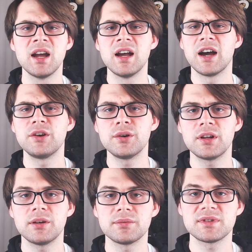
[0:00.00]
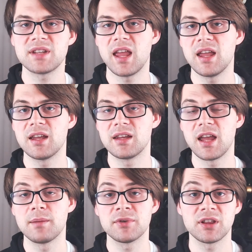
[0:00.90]
I knew that it was a game
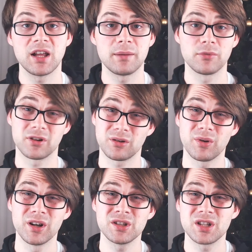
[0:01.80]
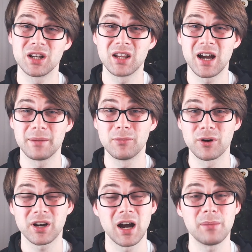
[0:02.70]
with a lot more crunch and a lot more
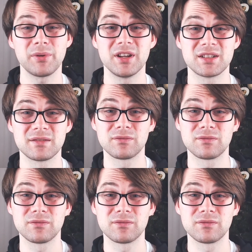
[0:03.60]
comprehensive